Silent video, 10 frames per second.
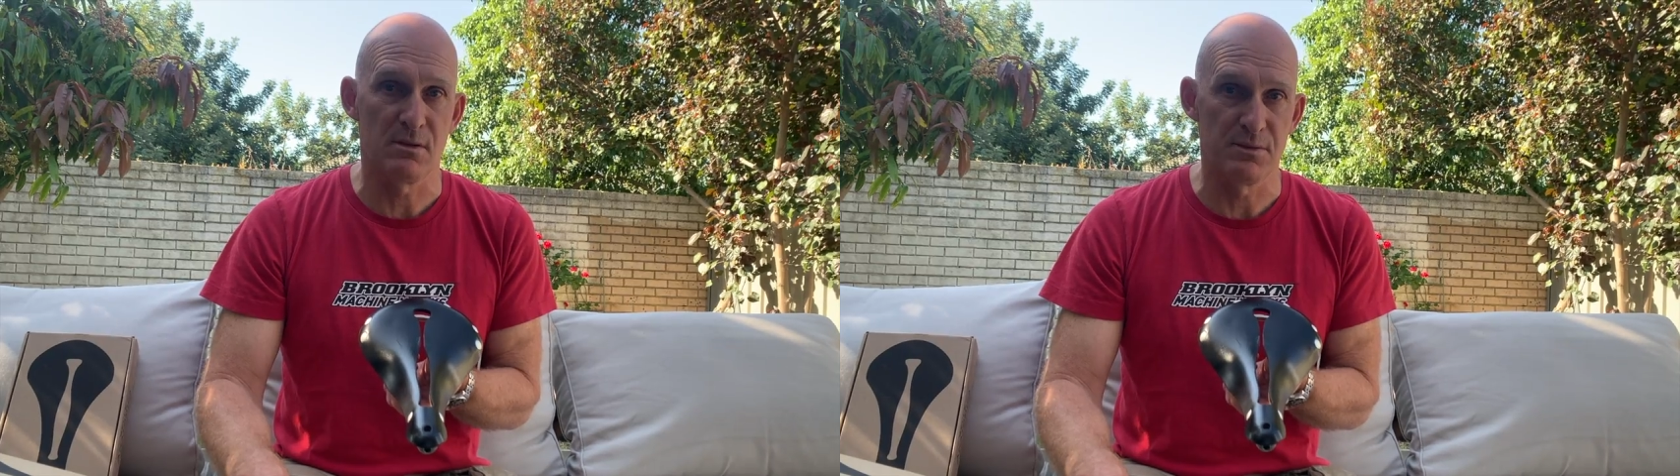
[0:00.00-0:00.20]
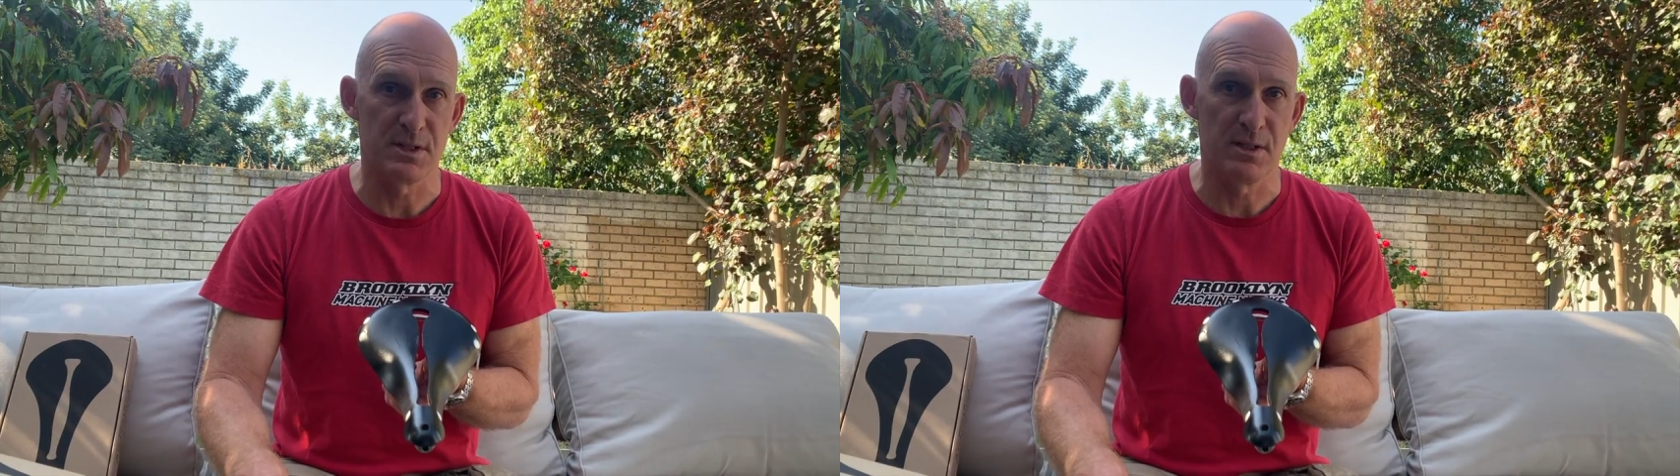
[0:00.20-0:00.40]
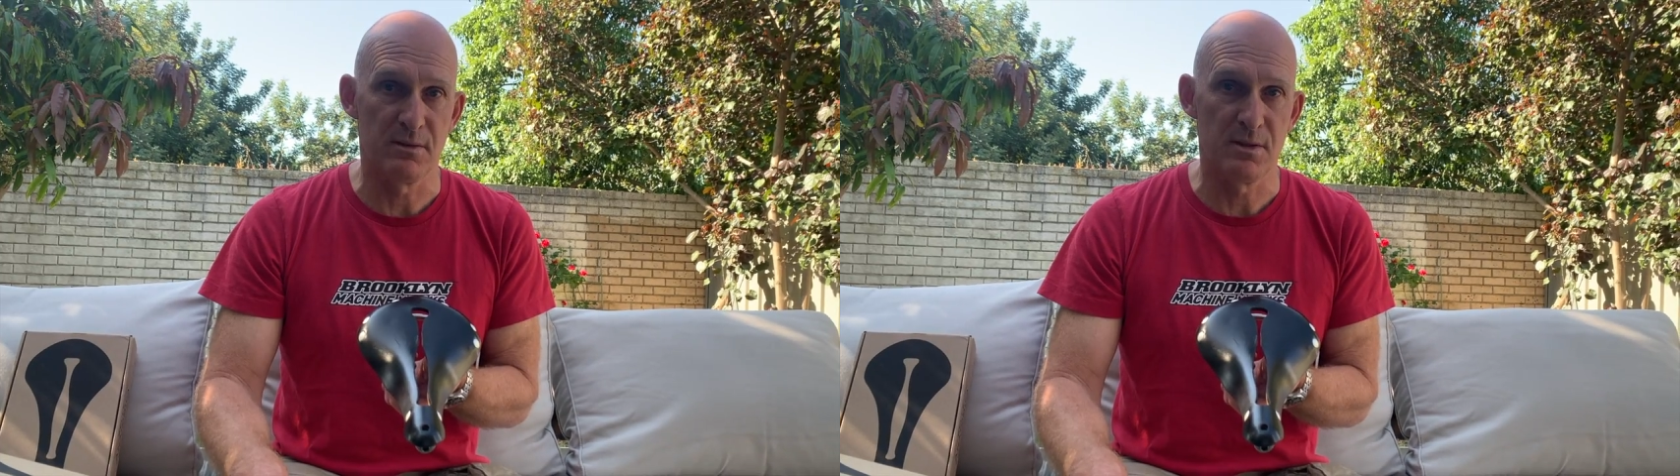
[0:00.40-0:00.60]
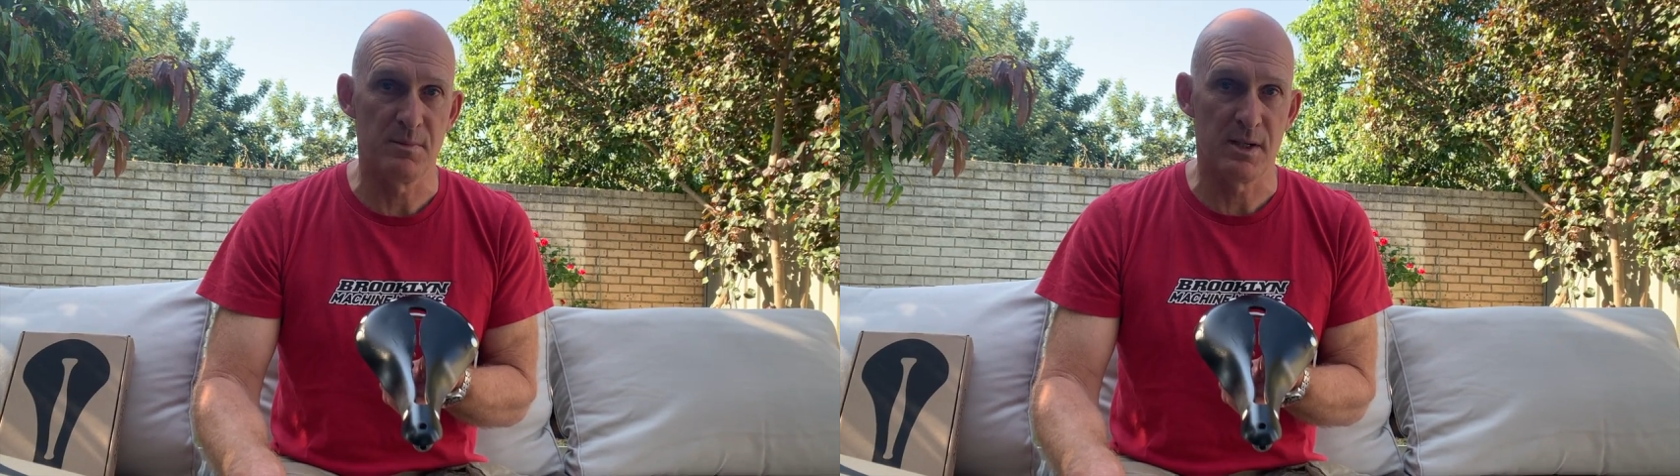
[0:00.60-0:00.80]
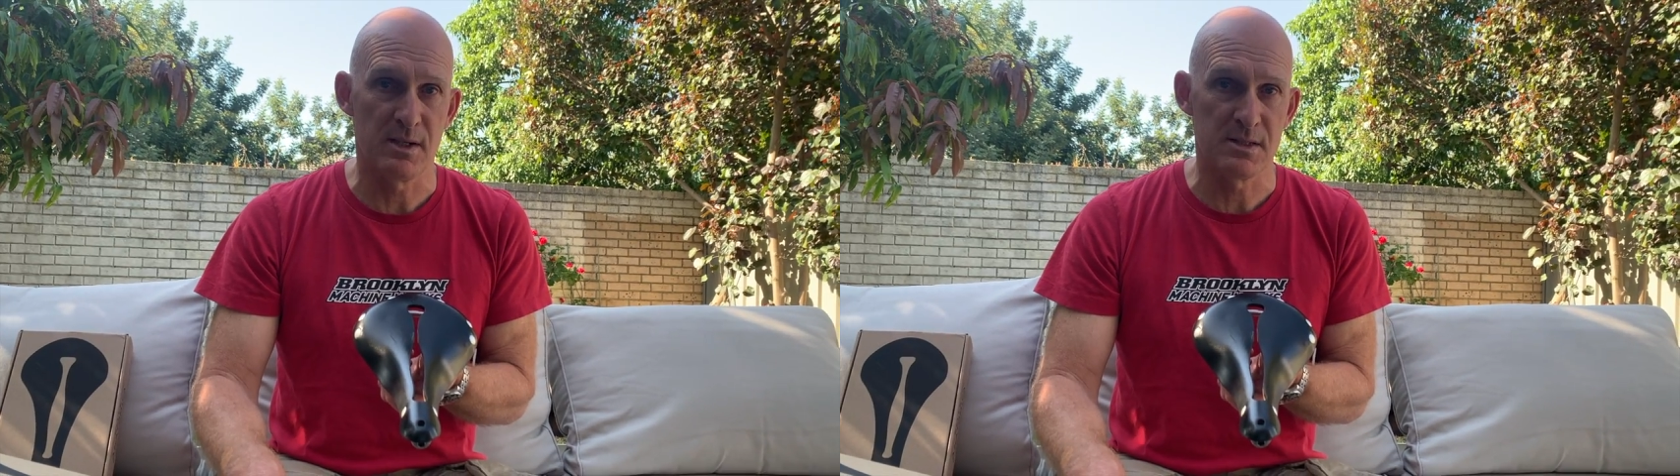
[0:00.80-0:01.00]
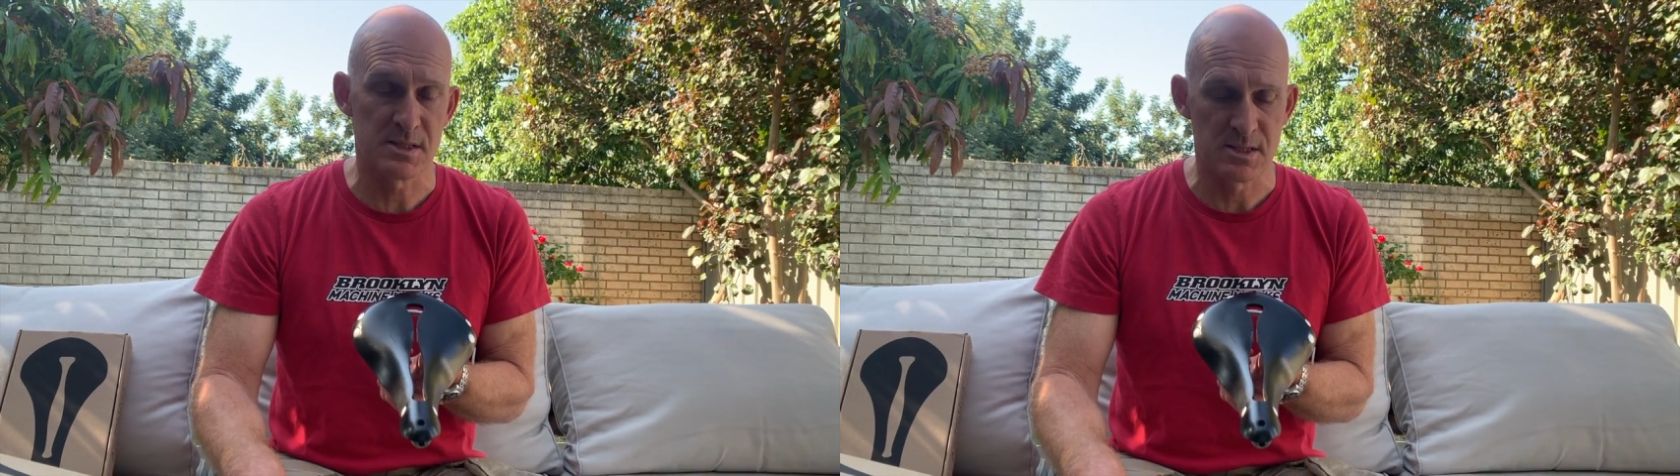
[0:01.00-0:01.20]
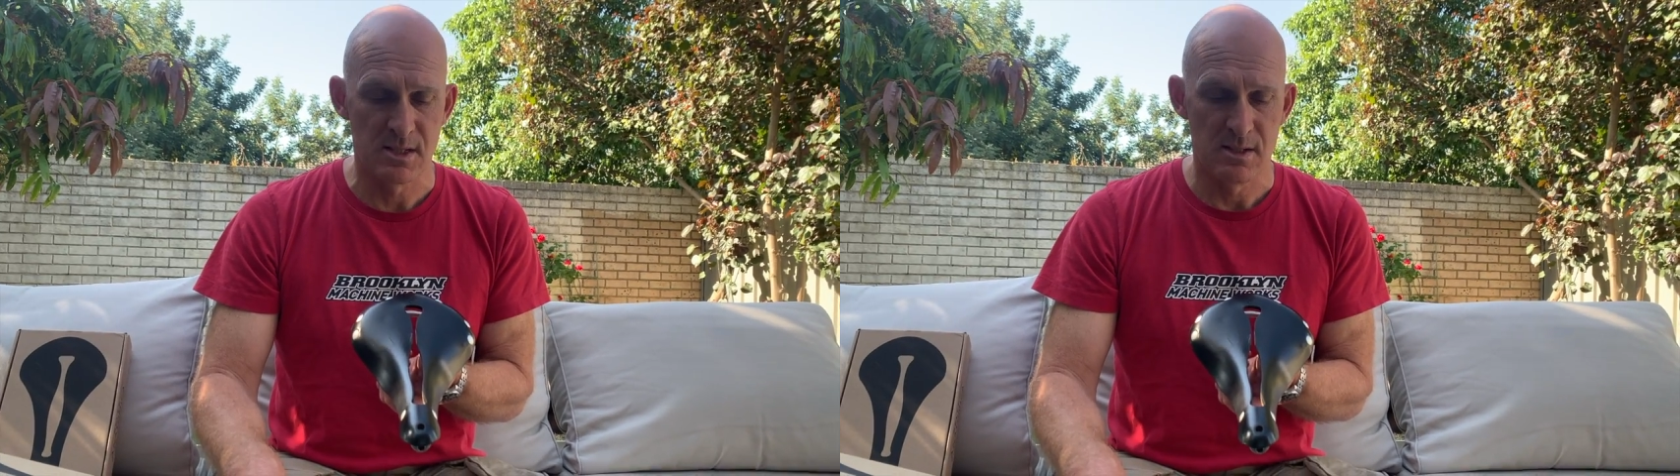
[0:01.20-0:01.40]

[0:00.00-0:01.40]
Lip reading: on the aero bars